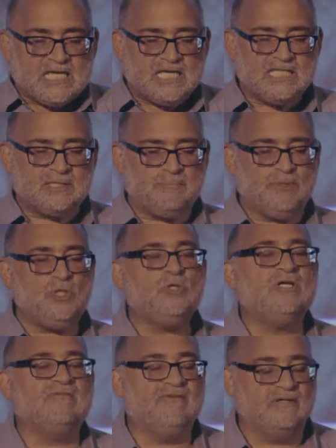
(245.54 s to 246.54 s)
He's
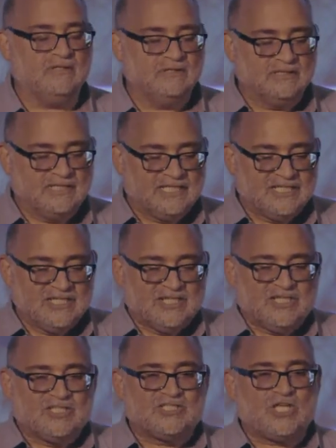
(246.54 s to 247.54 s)
beautiful.
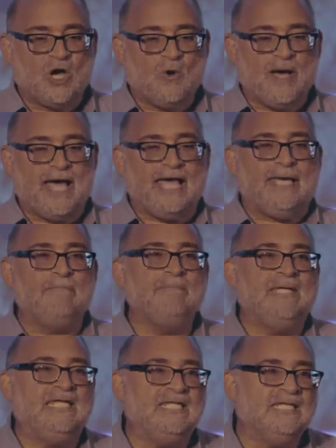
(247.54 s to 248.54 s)
So
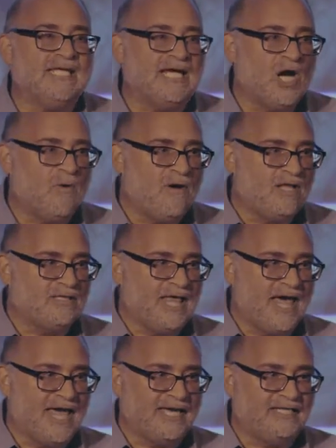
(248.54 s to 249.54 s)
immediately I go
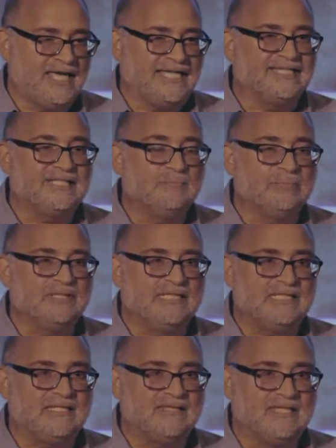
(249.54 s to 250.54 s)
online and
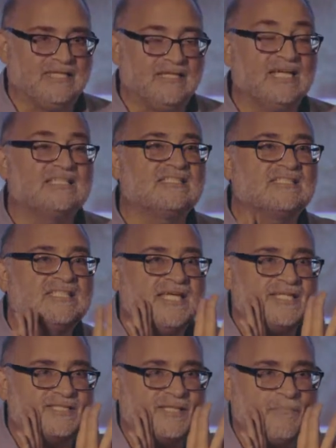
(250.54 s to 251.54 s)
complete the
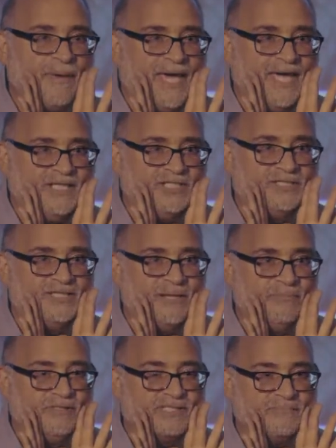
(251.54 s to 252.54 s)
six page
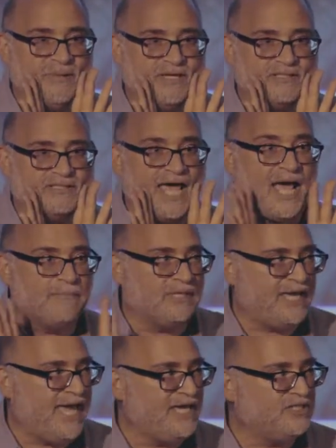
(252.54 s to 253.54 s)
double spaced
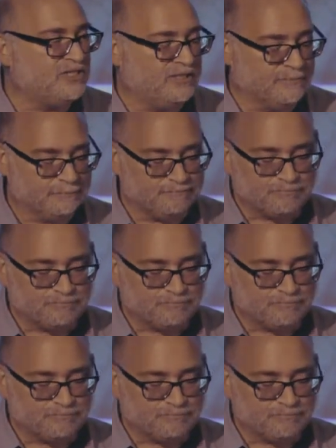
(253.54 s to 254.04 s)
application.